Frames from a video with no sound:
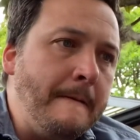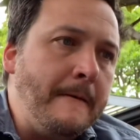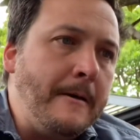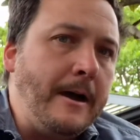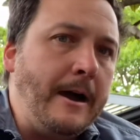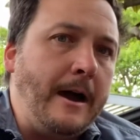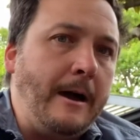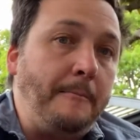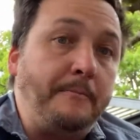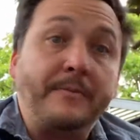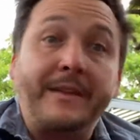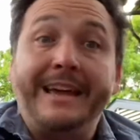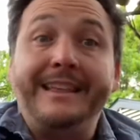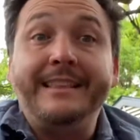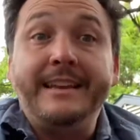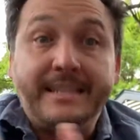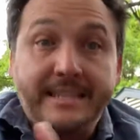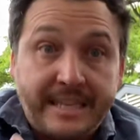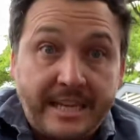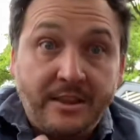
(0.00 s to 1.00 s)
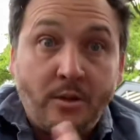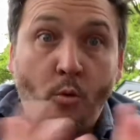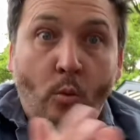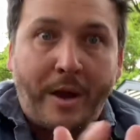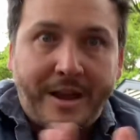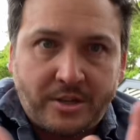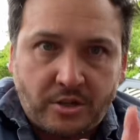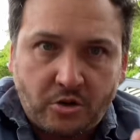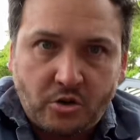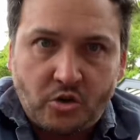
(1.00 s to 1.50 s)
at least in the
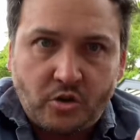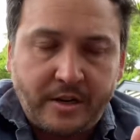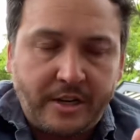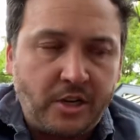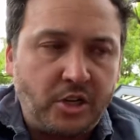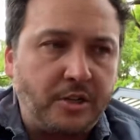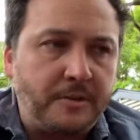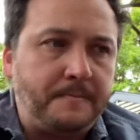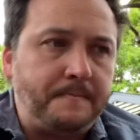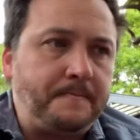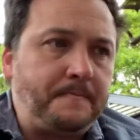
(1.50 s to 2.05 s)
Western tradition.